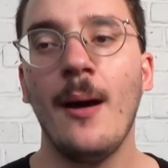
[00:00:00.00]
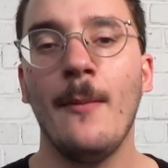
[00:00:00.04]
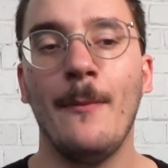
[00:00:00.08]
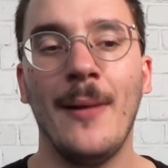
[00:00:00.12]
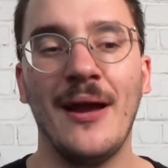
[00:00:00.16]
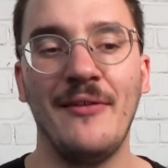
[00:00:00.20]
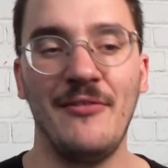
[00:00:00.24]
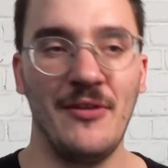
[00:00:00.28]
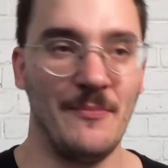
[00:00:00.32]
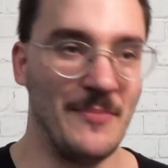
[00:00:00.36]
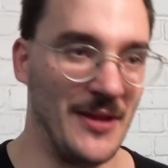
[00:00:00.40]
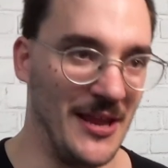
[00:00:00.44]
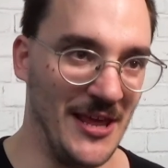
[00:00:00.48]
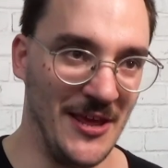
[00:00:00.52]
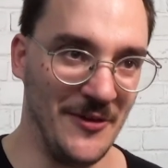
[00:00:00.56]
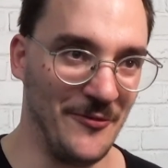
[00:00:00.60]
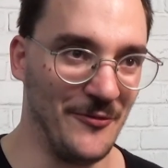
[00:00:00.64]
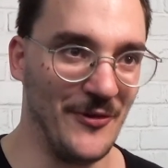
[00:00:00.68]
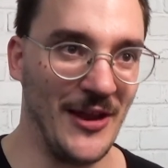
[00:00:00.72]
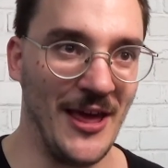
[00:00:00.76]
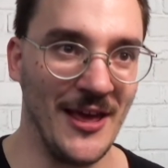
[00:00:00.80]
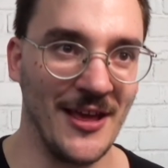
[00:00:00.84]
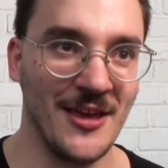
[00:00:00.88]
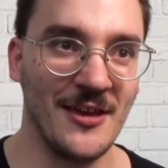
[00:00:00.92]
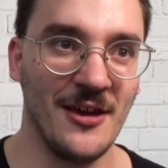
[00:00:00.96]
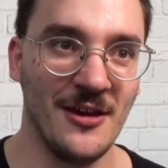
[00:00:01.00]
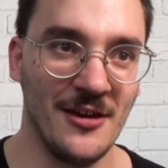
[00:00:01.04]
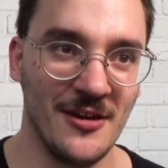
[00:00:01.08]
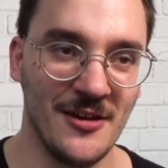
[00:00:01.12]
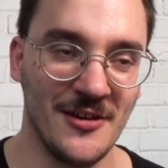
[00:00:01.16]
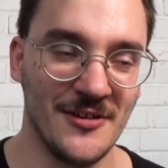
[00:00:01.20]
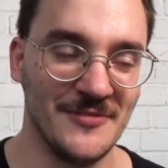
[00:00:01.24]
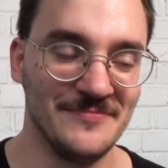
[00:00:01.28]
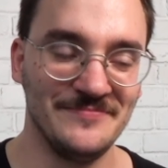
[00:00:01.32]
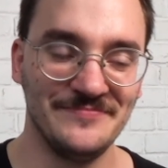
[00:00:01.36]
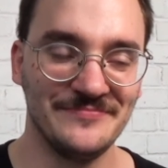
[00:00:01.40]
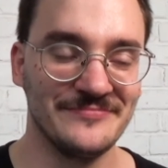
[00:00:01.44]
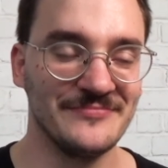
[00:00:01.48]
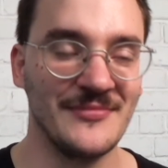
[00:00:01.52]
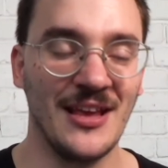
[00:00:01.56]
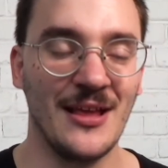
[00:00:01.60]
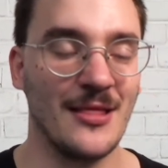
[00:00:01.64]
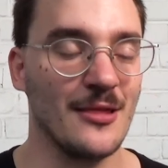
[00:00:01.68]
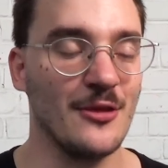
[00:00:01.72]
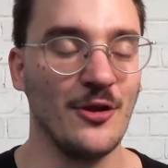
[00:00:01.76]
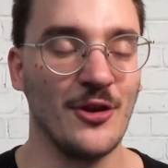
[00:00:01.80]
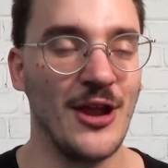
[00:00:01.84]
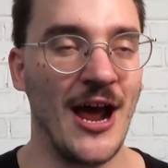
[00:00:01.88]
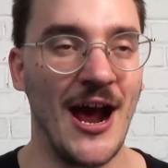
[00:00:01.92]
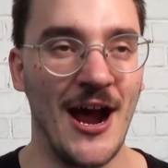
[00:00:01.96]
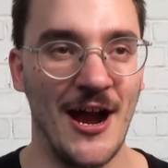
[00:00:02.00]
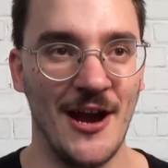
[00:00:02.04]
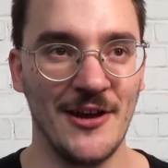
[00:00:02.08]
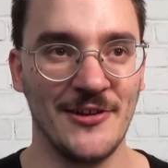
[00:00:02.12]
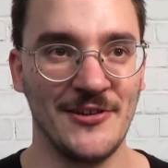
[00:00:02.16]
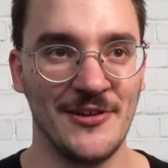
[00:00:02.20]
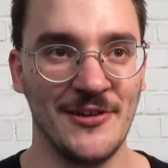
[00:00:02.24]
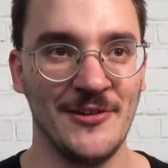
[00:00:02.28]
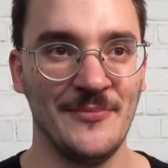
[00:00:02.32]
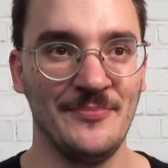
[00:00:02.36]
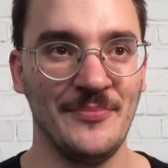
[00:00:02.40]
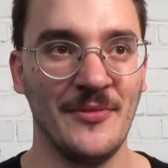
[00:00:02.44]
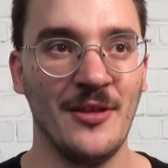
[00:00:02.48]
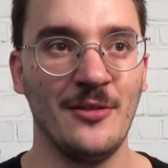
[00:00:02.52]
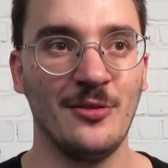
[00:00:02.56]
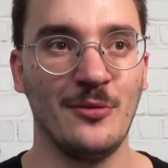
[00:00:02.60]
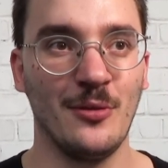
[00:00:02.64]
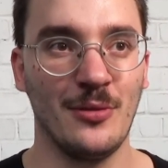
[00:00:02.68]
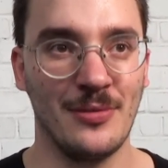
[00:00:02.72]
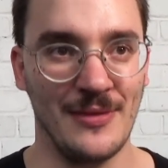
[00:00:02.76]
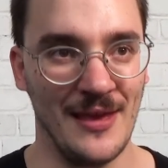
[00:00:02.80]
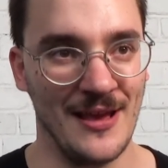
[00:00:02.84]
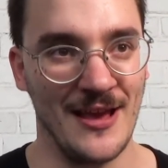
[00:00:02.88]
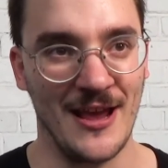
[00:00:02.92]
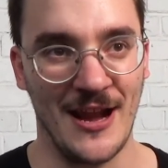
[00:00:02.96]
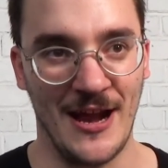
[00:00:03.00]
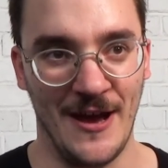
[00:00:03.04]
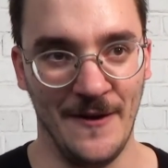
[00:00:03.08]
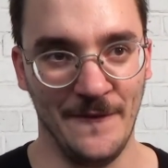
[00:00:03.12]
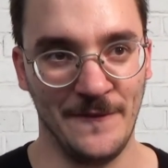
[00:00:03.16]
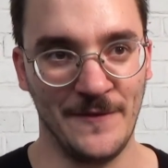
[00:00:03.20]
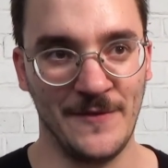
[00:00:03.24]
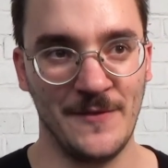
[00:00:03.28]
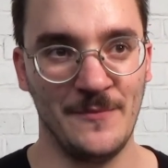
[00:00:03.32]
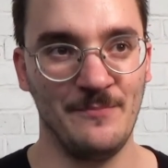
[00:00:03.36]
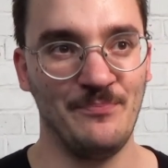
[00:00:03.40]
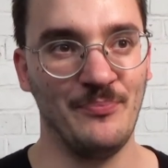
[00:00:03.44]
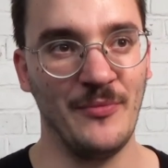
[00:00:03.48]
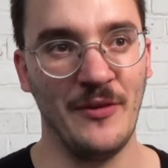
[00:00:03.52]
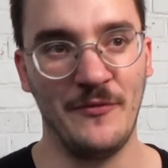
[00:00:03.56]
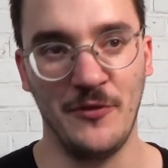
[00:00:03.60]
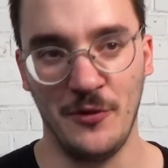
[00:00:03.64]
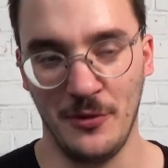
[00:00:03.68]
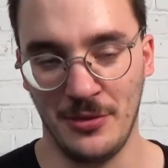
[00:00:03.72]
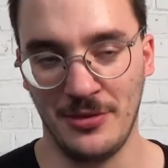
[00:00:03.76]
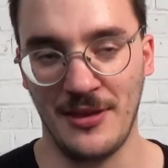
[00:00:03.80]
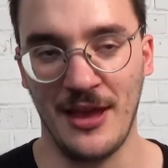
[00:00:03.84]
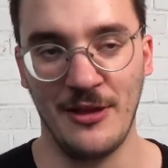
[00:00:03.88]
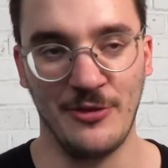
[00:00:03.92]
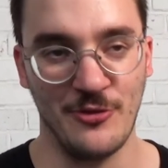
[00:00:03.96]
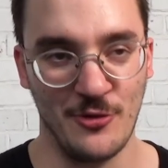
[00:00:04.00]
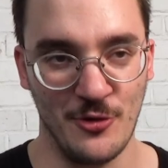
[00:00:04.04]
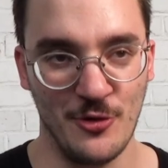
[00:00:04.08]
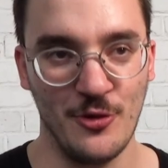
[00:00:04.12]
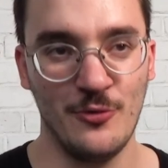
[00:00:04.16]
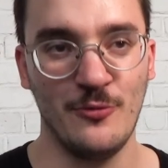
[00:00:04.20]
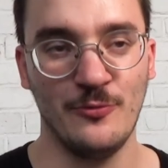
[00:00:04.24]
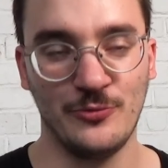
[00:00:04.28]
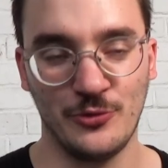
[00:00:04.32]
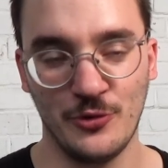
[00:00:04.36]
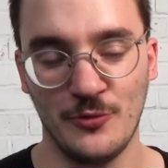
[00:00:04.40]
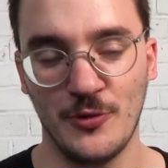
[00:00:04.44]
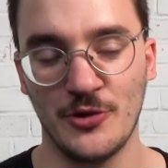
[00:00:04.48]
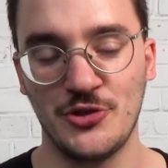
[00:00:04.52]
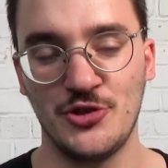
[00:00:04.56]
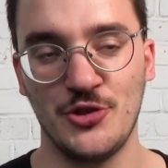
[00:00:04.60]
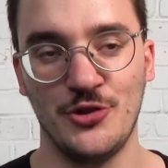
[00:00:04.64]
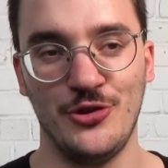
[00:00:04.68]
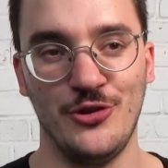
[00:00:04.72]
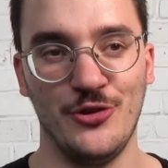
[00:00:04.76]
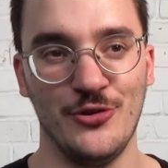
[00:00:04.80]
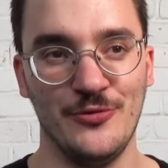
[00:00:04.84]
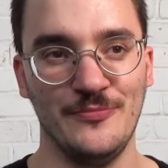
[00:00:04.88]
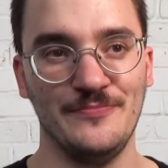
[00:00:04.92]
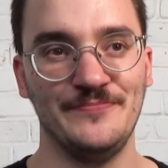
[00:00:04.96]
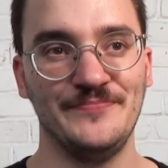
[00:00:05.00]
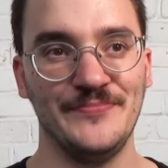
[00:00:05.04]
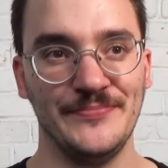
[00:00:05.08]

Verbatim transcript: But we believe like uh, it's not hard to stay craft if you stay true to what you do.